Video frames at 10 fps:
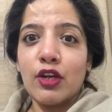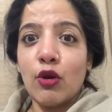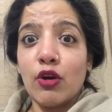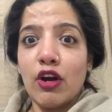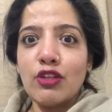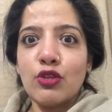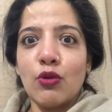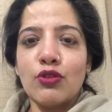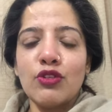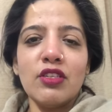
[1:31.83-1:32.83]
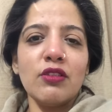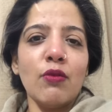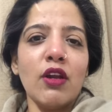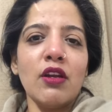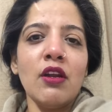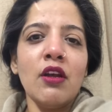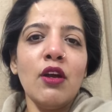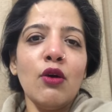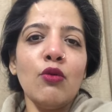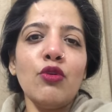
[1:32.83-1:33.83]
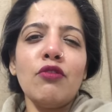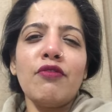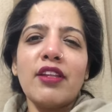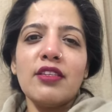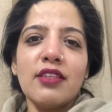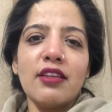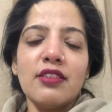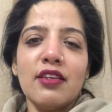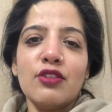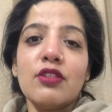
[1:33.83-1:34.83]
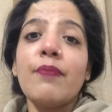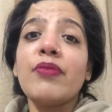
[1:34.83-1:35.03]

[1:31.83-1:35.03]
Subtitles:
your crush on, she's the one who you find the sexiest,